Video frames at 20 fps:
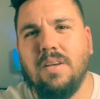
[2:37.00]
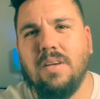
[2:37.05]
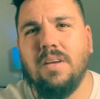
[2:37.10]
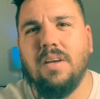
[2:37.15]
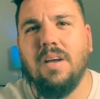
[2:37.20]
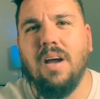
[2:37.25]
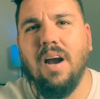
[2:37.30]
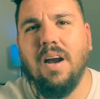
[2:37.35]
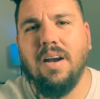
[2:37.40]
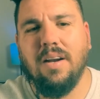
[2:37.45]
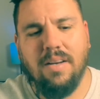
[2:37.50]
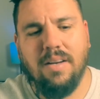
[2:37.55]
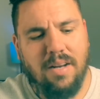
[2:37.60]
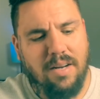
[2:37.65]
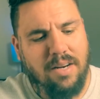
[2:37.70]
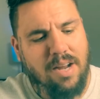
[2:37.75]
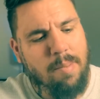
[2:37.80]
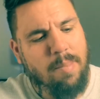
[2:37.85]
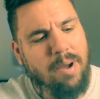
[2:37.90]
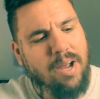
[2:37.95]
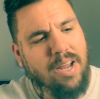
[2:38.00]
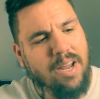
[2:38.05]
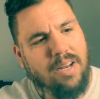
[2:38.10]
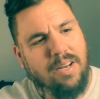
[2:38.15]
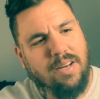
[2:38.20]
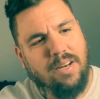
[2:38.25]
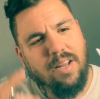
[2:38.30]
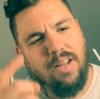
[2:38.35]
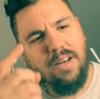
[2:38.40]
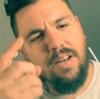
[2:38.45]
All right, I got my
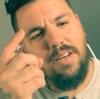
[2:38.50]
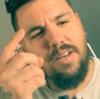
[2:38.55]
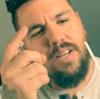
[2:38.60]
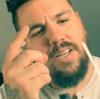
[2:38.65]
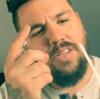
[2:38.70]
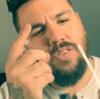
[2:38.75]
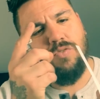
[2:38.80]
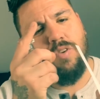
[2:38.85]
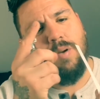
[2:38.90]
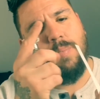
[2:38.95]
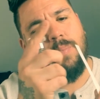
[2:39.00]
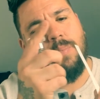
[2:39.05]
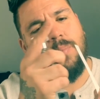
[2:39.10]
handy dandy test strip,